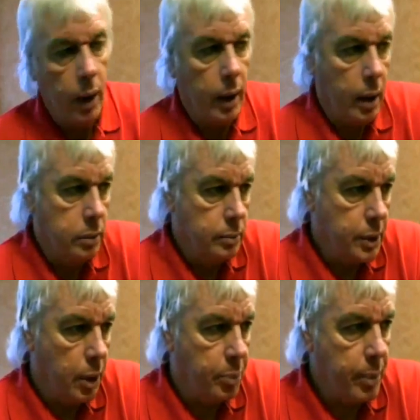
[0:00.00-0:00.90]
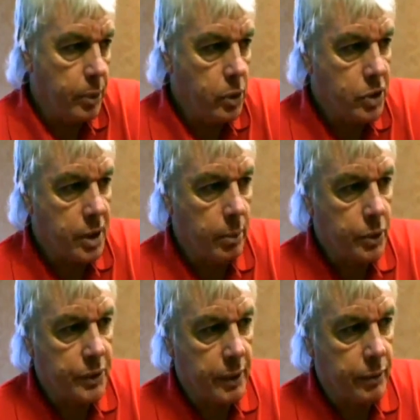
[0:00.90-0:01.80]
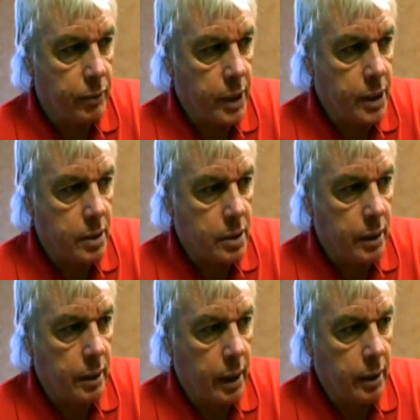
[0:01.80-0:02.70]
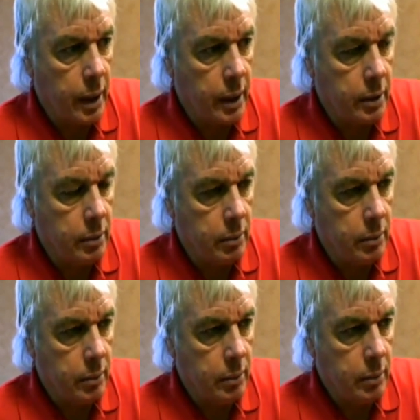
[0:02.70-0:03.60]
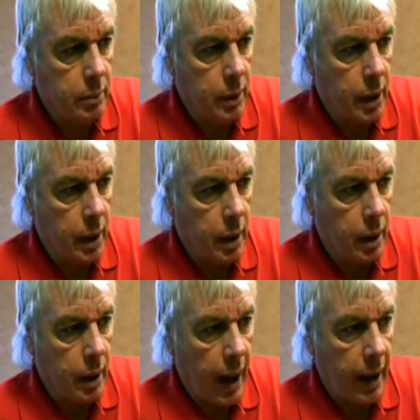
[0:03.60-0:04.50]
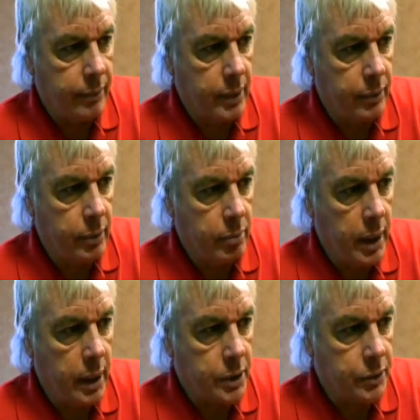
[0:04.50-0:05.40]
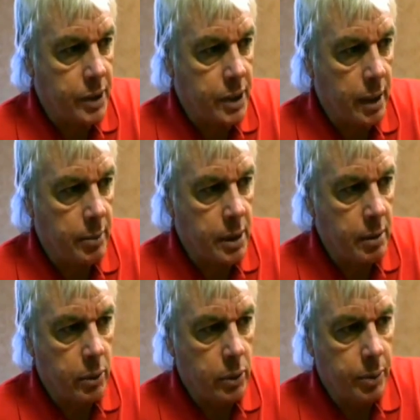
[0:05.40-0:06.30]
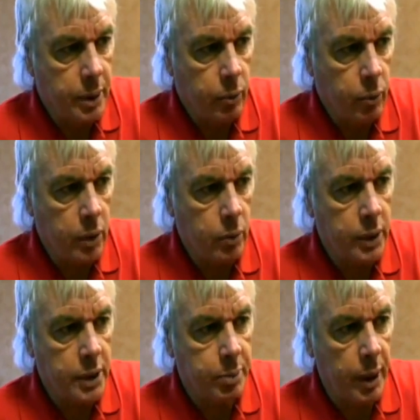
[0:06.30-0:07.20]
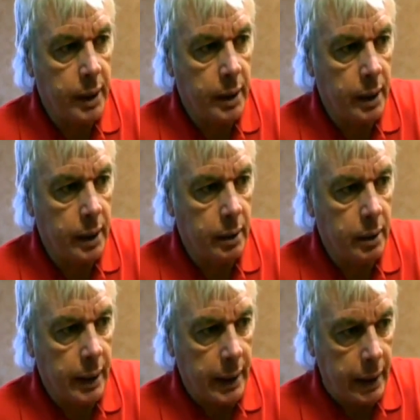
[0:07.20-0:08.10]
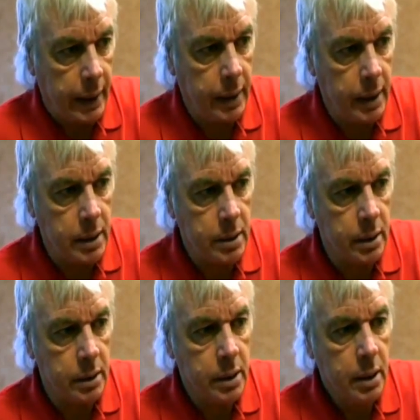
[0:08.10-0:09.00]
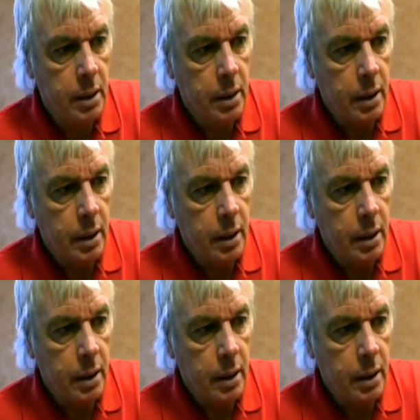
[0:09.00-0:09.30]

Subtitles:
Well, people use symbols for different reasons, and they can have different meanings for the same symbol. But what is blatantly clear is that